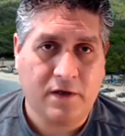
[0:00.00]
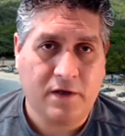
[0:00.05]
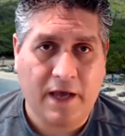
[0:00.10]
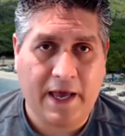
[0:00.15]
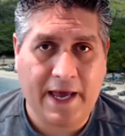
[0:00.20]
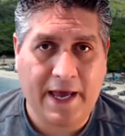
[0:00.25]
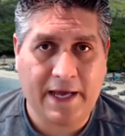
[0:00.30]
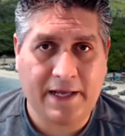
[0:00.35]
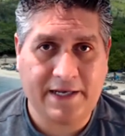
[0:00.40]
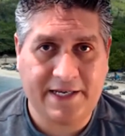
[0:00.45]

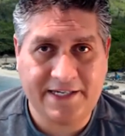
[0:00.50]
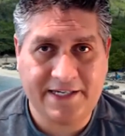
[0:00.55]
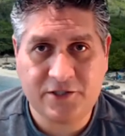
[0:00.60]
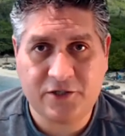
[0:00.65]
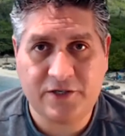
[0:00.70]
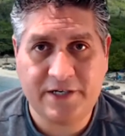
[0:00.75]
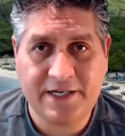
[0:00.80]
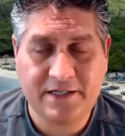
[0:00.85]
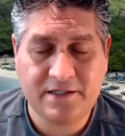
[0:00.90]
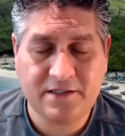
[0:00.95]
and
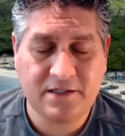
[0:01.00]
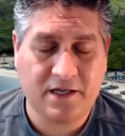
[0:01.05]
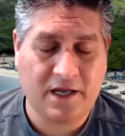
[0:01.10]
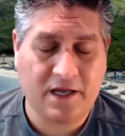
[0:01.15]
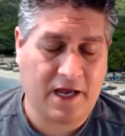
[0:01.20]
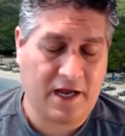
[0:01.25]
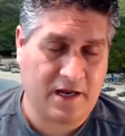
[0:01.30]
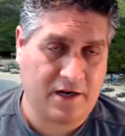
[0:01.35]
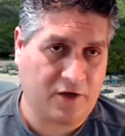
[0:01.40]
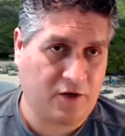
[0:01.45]
internet,
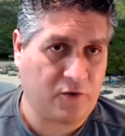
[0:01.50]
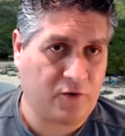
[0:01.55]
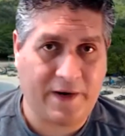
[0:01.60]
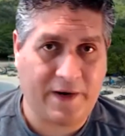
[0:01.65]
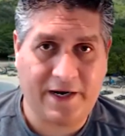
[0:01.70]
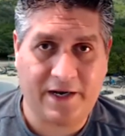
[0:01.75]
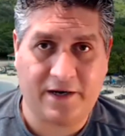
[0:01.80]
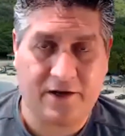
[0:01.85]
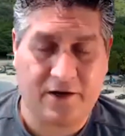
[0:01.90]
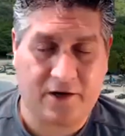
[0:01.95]
and you're
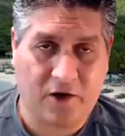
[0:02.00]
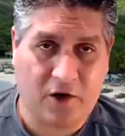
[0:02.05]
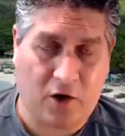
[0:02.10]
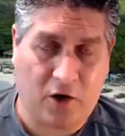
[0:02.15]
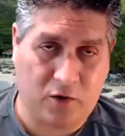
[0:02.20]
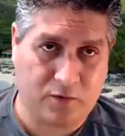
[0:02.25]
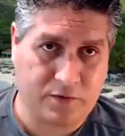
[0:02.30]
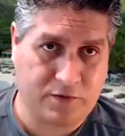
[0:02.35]
ready to go.